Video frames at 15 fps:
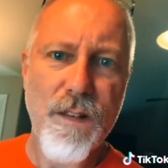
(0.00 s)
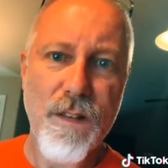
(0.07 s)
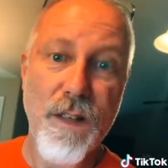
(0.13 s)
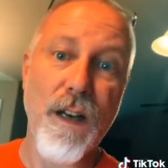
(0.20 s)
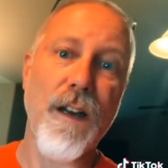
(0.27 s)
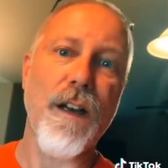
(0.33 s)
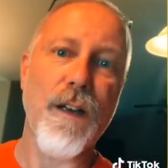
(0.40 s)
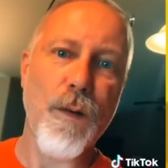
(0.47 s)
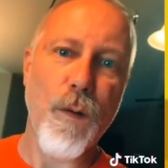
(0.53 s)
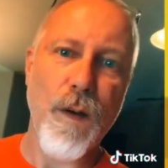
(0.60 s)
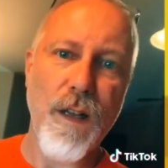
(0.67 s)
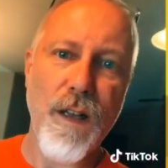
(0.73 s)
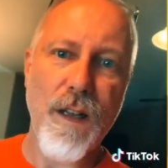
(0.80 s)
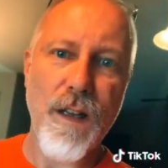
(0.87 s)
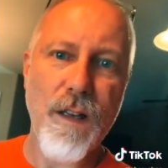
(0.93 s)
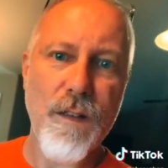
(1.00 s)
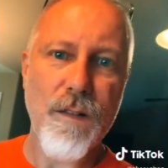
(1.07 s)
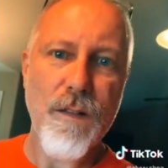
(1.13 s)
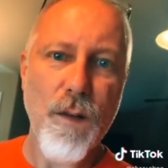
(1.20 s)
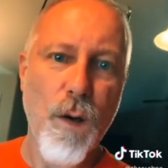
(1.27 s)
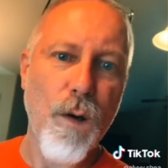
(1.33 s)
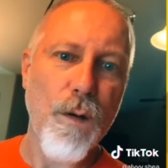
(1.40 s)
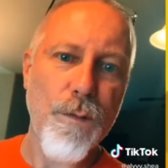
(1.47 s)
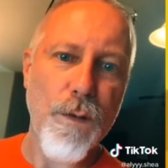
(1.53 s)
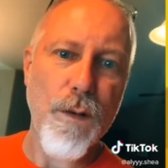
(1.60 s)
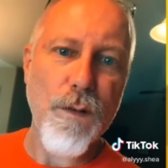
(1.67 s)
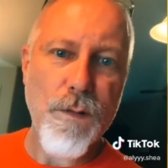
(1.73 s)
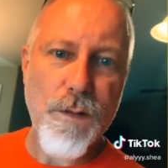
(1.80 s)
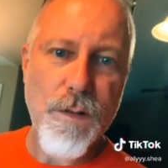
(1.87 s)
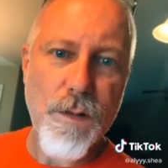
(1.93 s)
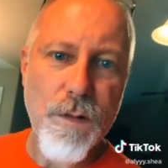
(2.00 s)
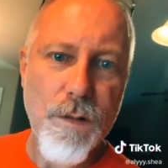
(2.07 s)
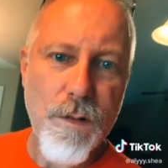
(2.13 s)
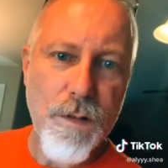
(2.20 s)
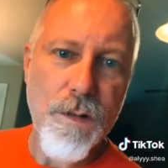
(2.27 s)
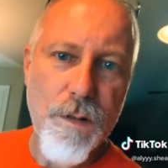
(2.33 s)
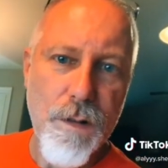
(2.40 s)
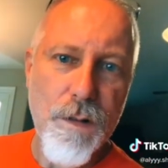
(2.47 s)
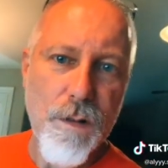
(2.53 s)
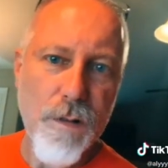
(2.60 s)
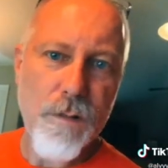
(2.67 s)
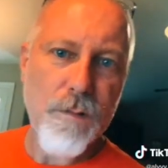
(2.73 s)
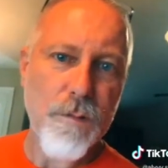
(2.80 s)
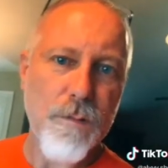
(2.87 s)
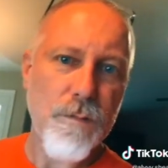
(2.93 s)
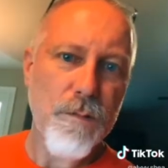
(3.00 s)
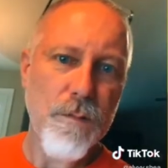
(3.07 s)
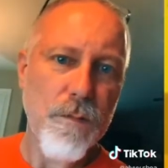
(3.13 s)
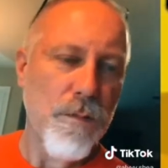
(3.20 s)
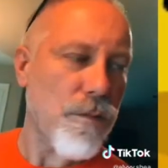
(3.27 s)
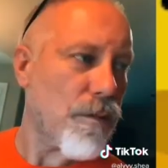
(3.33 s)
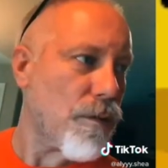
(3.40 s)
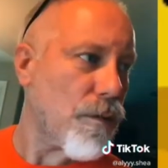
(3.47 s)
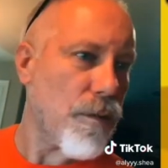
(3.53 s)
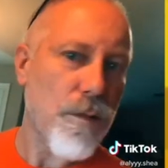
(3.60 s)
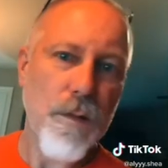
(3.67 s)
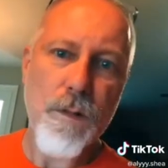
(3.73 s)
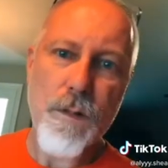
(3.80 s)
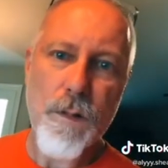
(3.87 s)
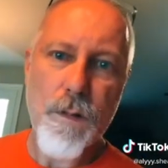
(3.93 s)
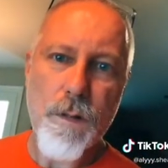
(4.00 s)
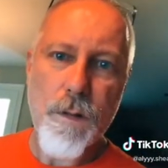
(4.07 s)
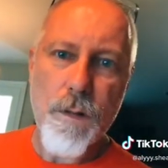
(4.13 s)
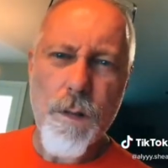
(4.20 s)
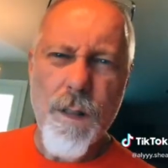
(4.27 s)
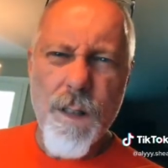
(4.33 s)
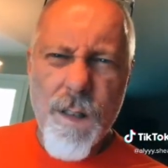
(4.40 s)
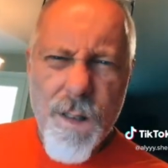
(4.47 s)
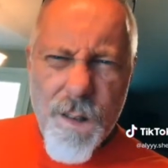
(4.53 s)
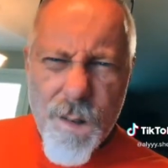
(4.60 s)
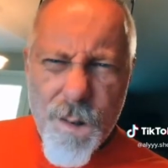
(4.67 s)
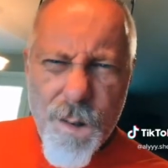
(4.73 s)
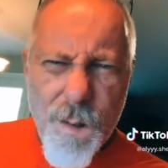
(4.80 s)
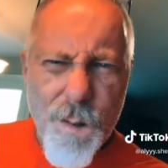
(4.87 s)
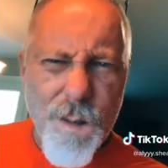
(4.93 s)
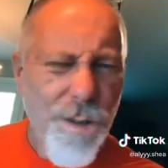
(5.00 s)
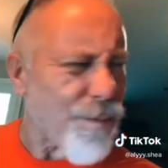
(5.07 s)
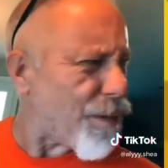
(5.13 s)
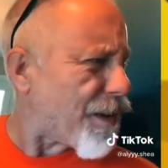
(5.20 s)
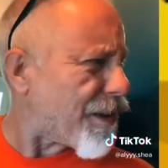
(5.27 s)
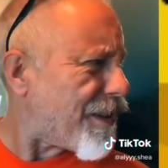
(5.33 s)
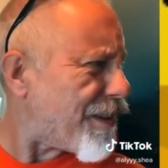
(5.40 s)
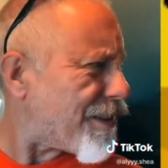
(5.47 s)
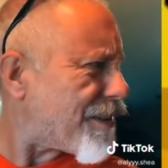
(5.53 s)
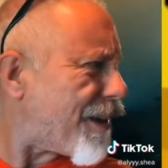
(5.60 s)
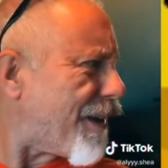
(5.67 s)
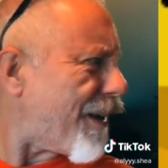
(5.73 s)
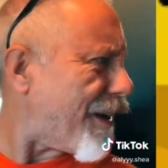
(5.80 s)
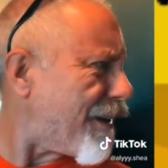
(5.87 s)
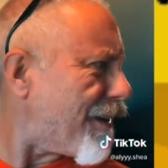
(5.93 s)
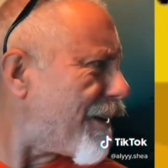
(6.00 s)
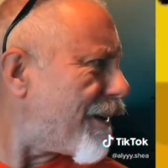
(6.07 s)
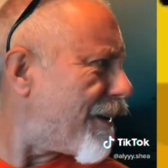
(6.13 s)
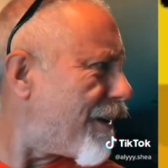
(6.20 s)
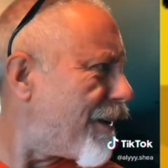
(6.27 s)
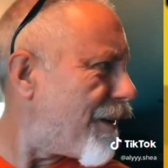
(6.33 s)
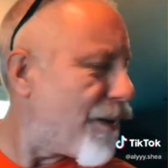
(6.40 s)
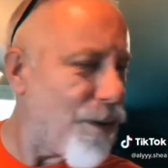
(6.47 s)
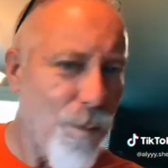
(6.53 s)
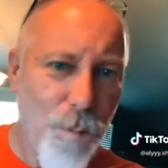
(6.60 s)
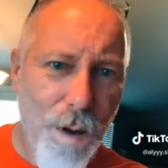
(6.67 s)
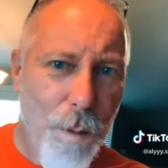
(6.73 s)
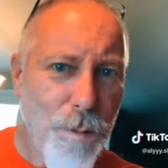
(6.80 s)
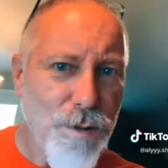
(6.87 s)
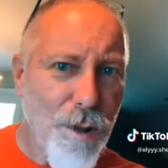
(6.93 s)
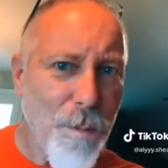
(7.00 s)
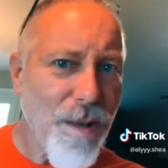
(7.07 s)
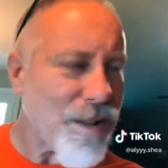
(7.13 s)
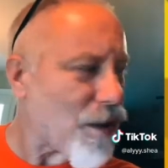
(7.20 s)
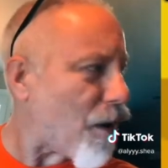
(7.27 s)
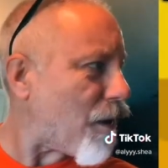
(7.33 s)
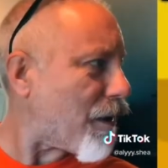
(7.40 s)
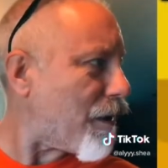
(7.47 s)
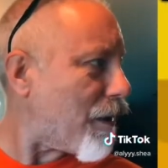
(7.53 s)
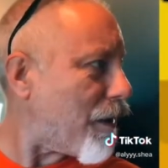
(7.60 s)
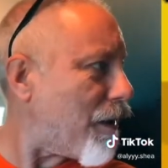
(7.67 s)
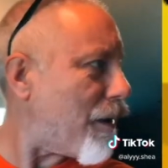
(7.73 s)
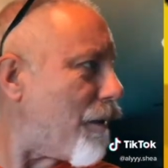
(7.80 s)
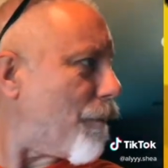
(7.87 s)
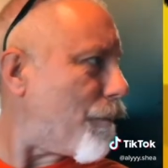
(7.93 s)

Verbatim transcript: Dairy Queen, Culver's. I think it's Frozen. Who the fuck is that? Dad, he can still hear you. Why would you be talking to him?